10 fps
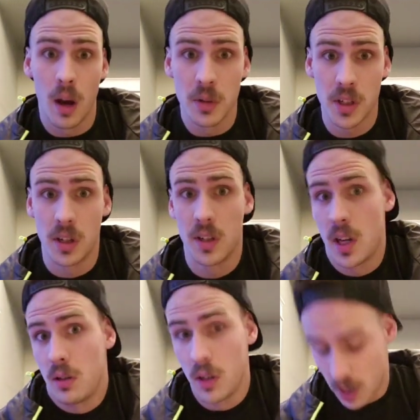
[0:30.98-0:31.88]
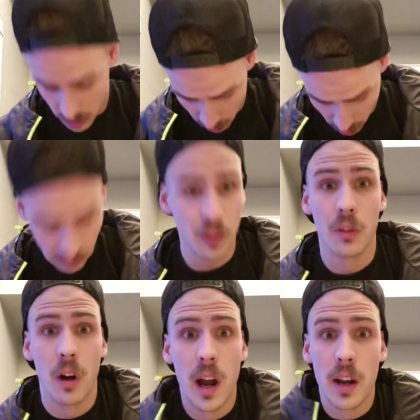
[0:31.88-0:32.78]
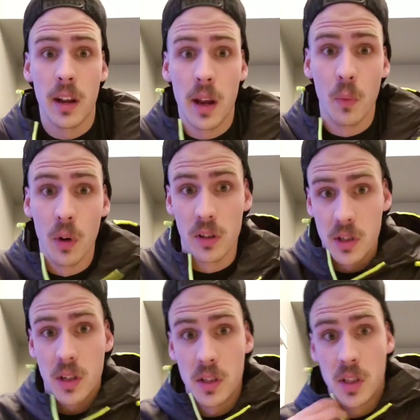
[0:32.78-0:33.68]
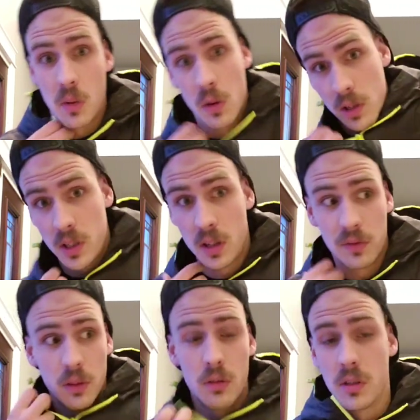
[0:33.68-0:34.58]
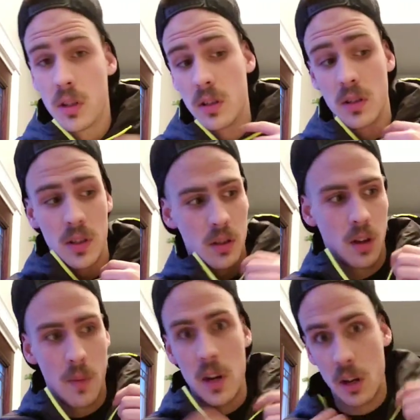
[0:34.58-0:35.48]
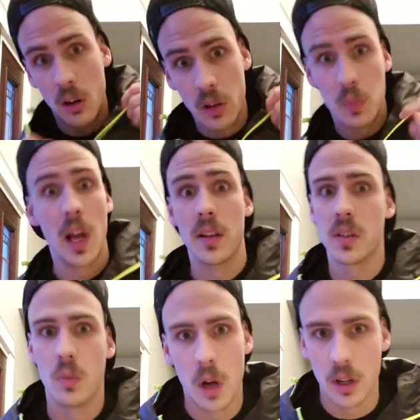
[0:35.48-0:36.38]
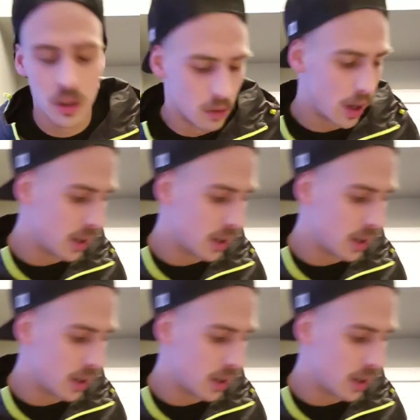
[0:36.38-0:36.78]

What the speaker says: I'm just going to take you guys along for the ride and we're just going to see where this stuff goes because I mean you can only plan so much,